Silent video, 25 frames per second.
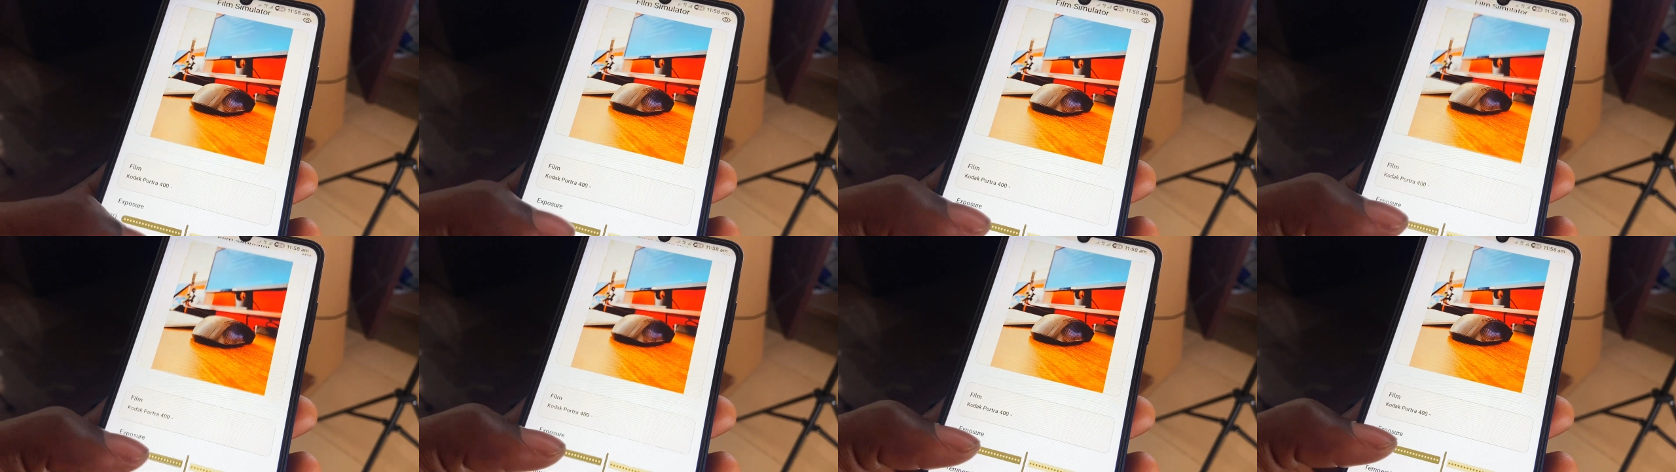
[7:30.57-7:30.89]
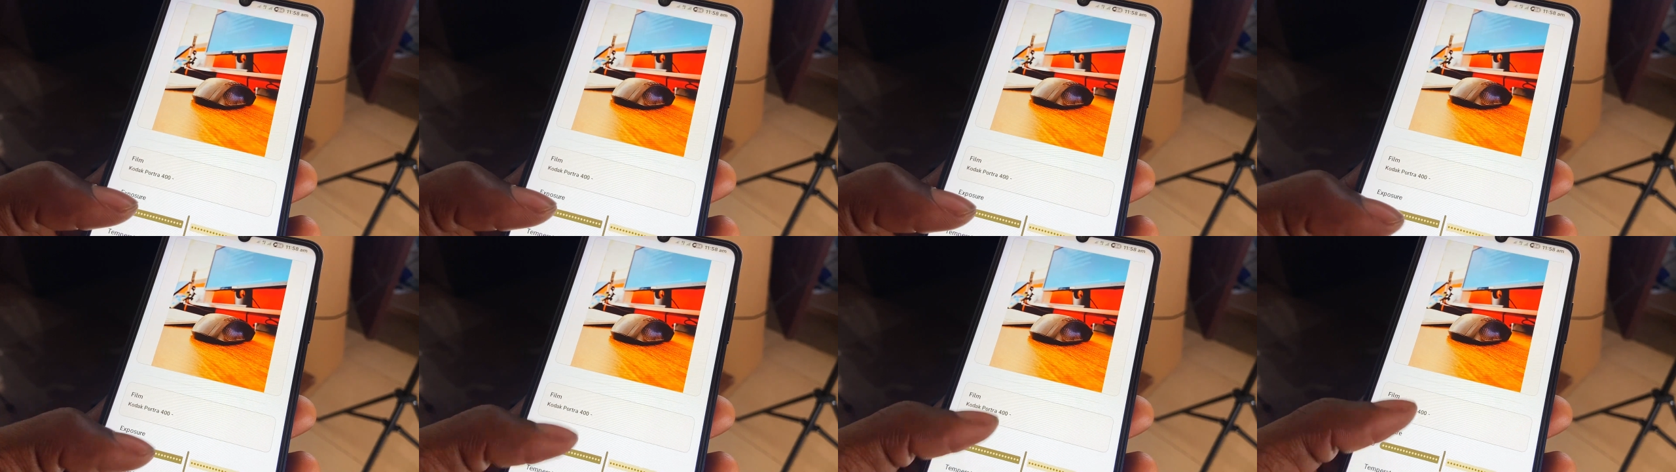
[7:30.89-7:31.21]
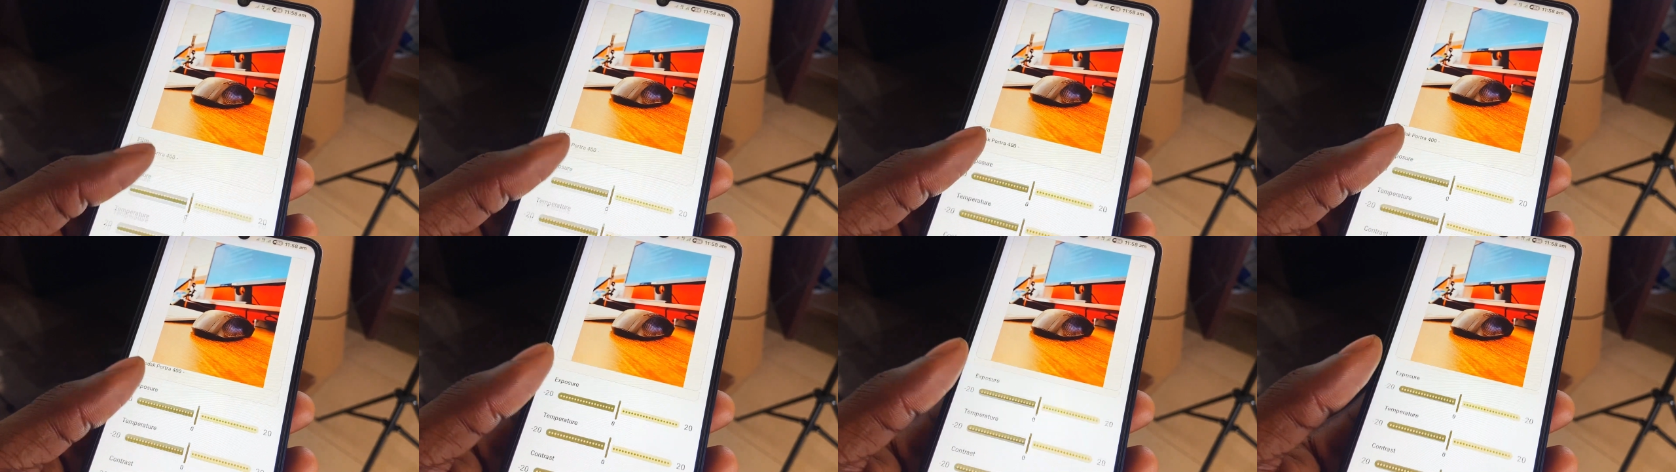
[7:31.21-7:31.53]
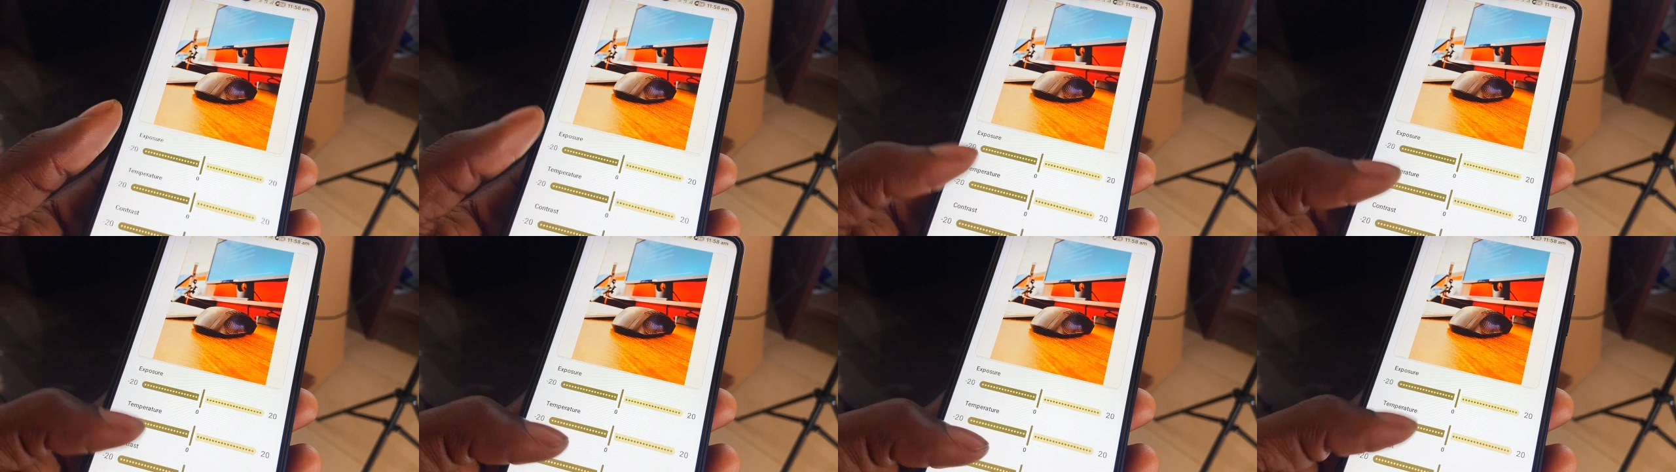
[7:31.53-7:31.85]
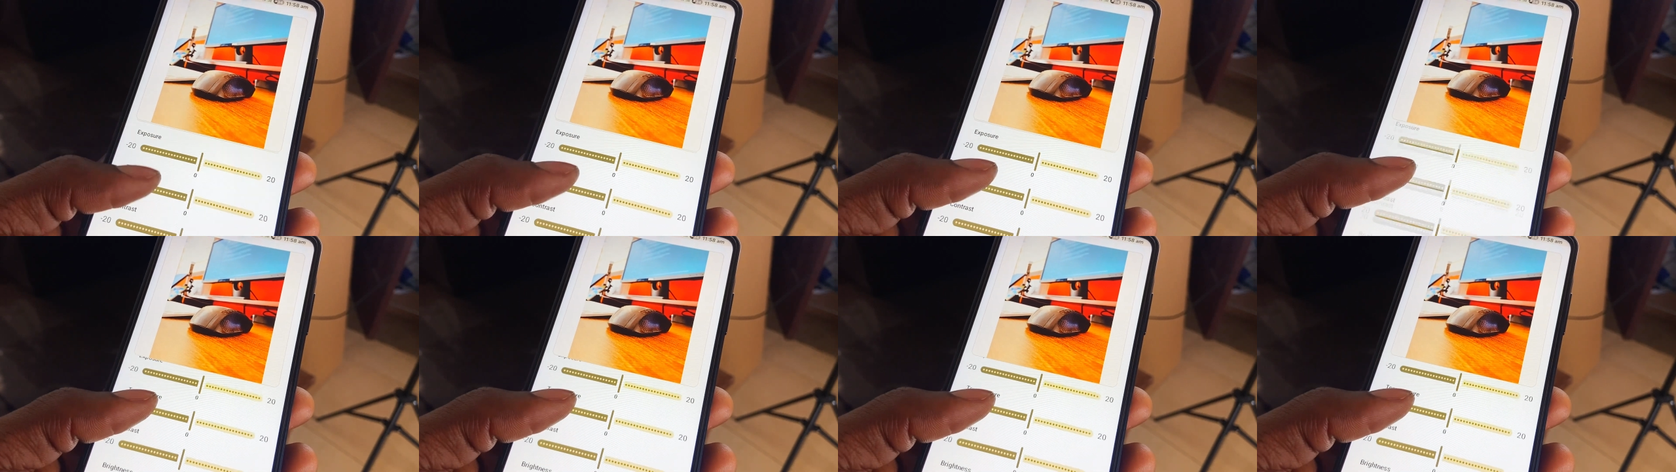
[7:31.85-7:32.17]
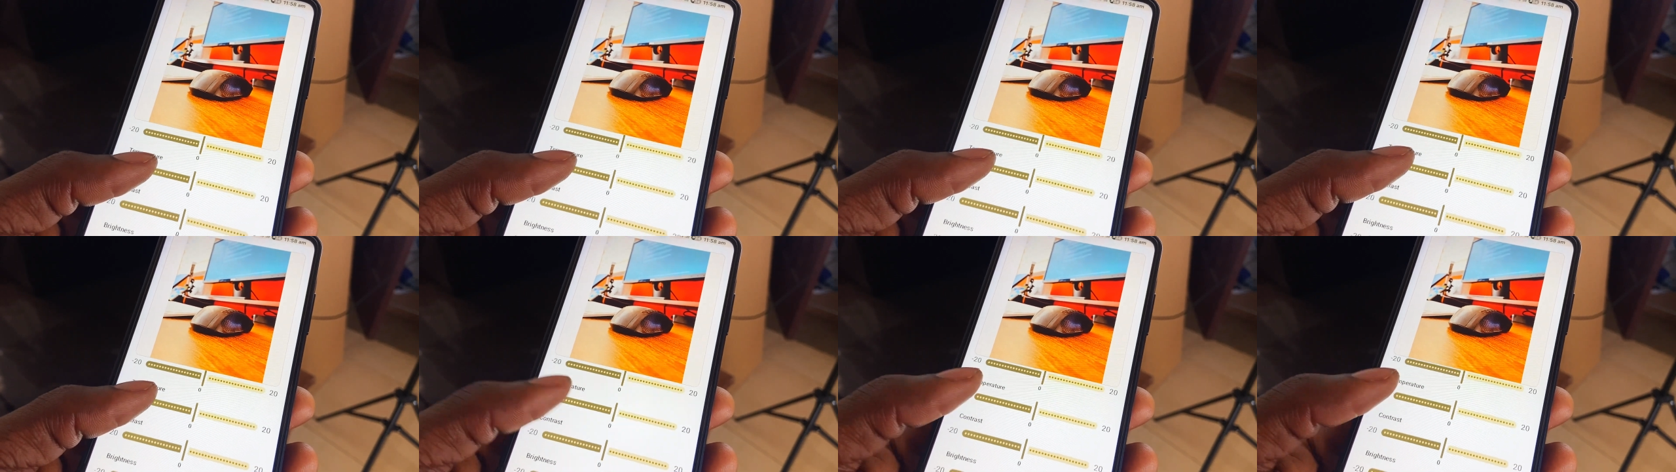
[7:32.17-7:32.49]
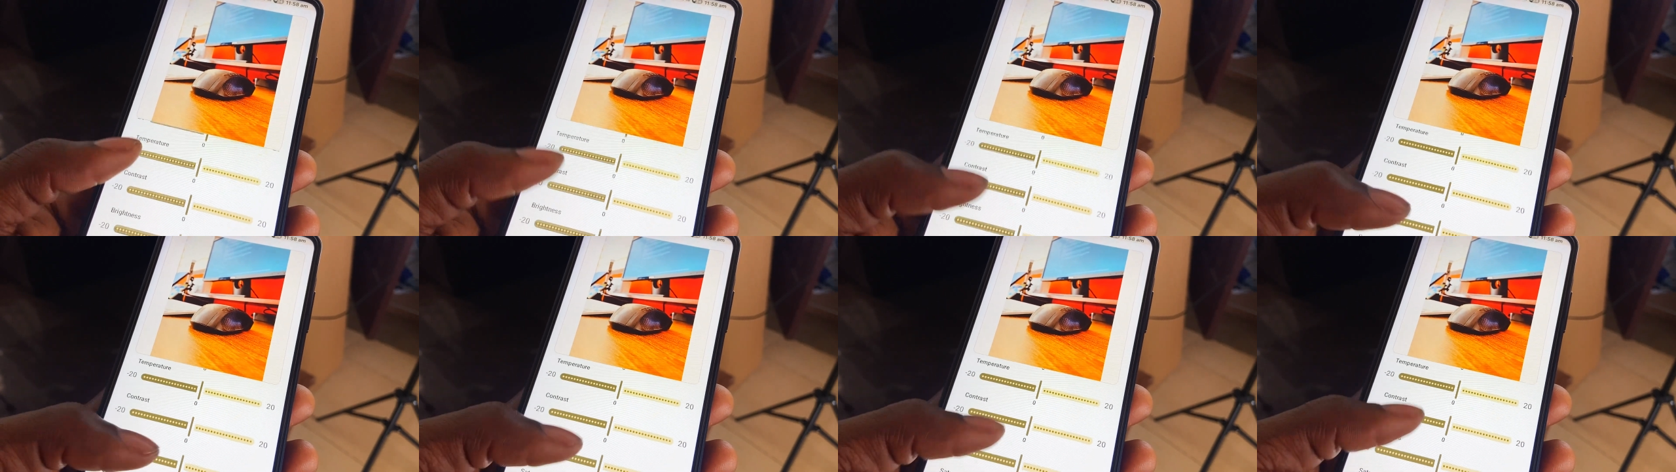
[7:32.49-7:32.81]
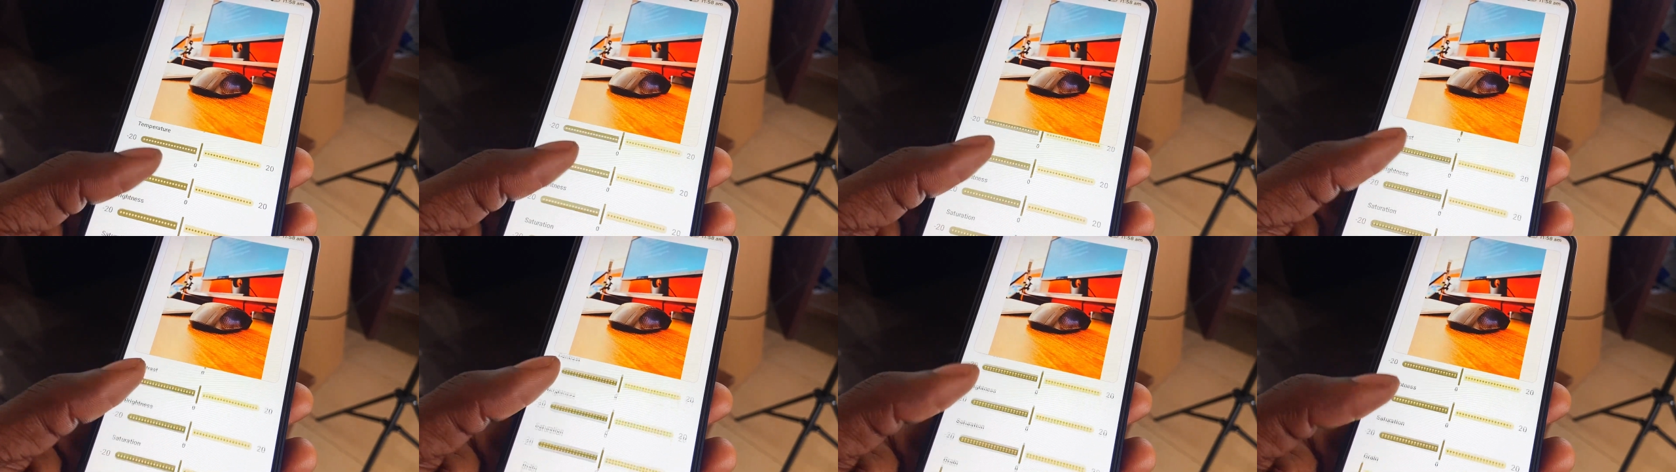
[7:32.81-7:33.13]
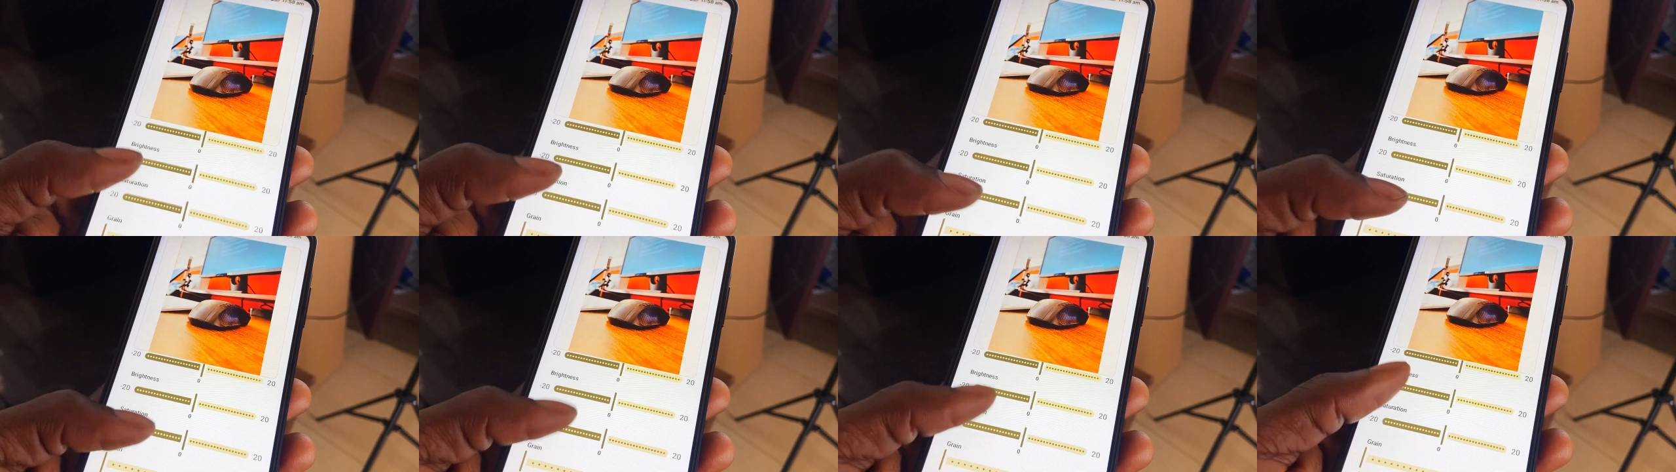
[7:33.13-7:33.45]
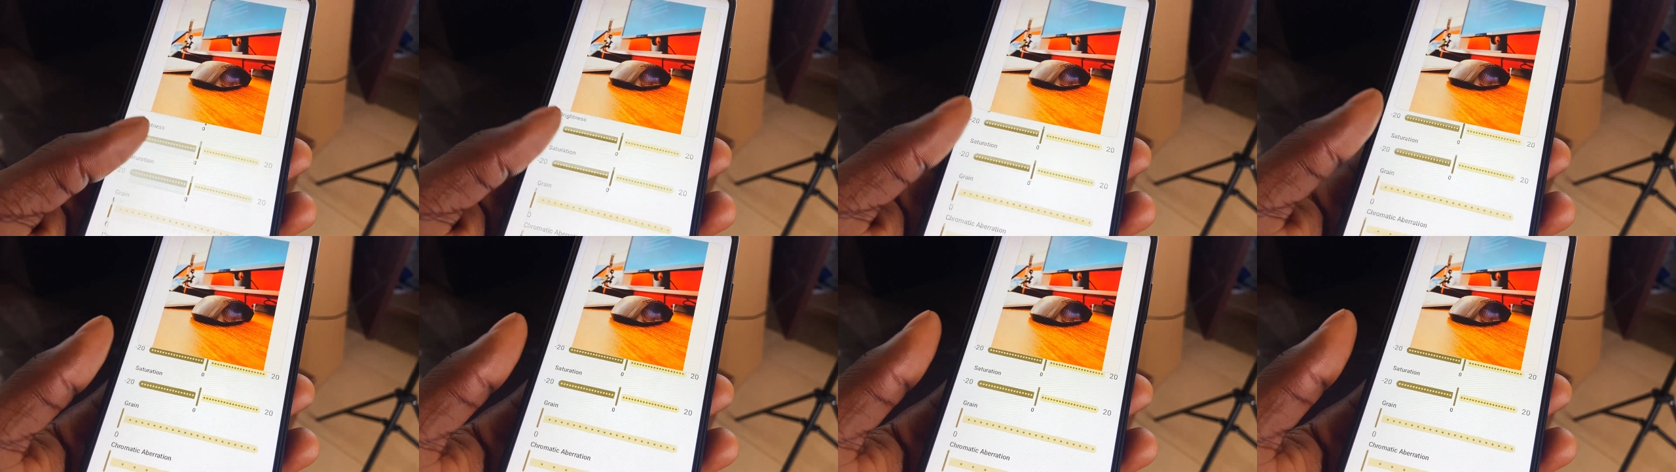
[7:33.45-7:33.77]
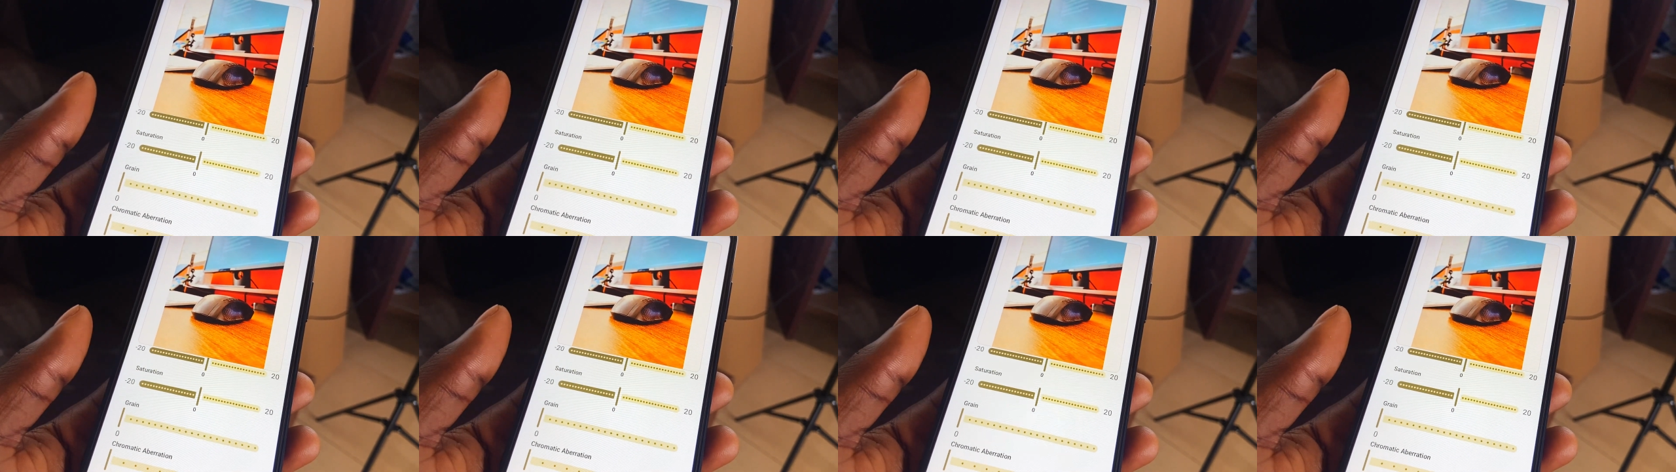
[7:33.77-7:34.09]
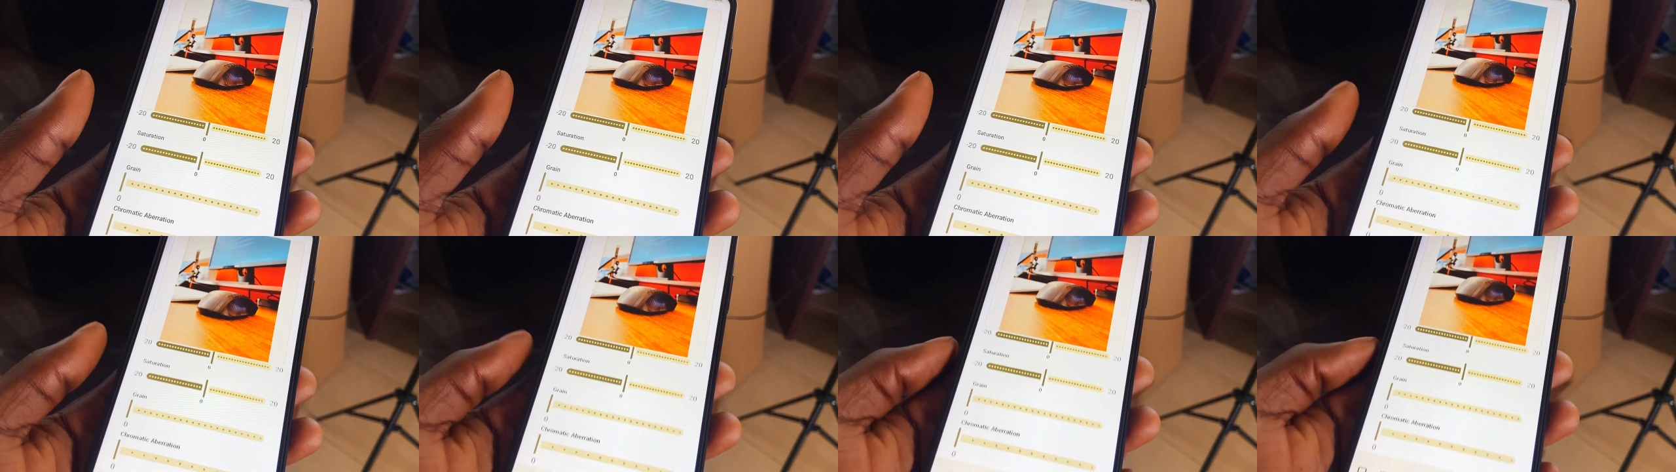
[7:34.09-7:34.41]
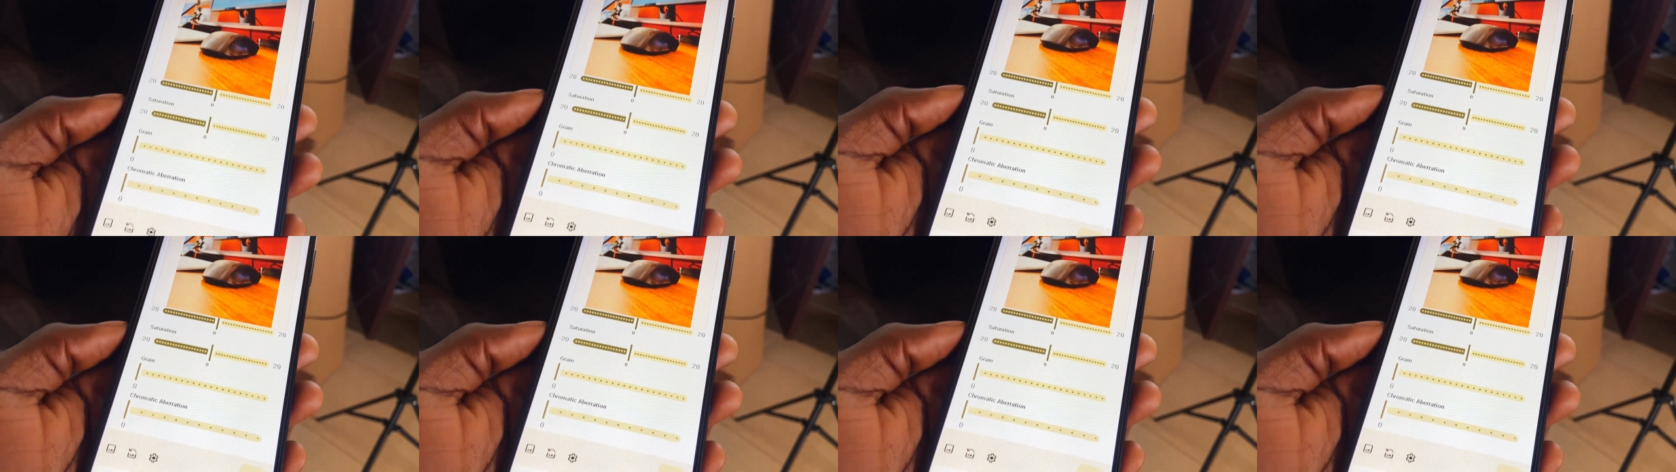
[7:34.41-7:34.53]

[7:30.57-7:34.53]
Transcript: No face is visible, so there are no lips to read.